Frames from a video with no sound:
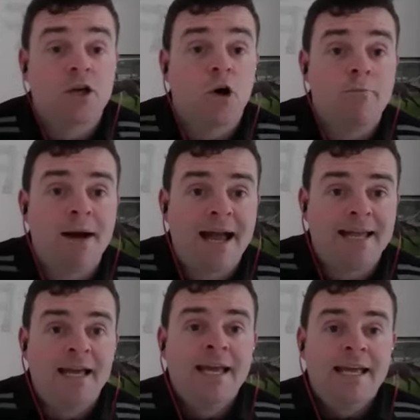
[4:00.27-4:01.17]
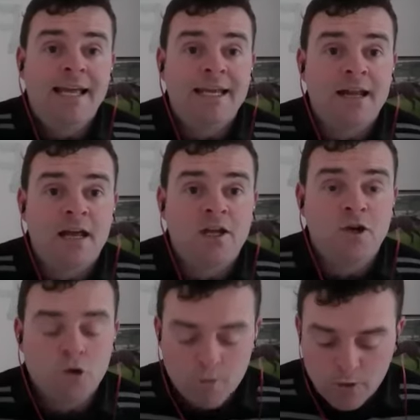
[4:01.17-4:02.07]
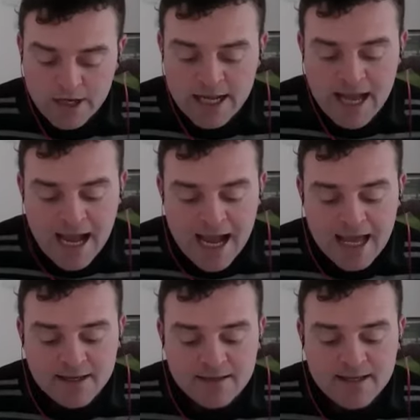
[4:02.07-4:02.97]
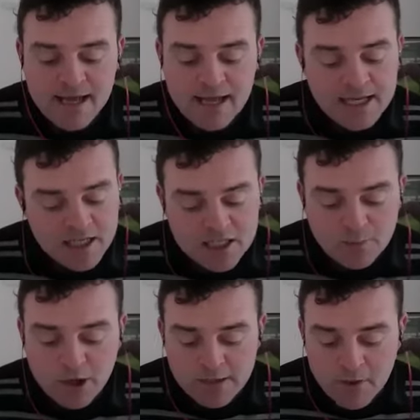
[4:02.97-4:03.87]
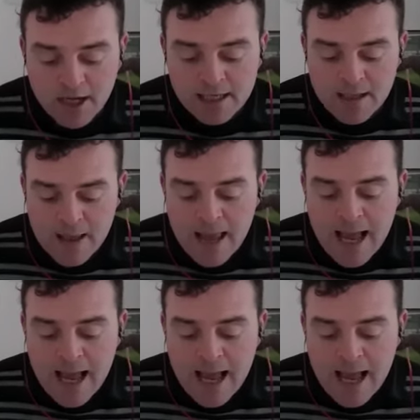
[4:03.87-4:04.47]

comeback in Newbury and in the Spring Mile.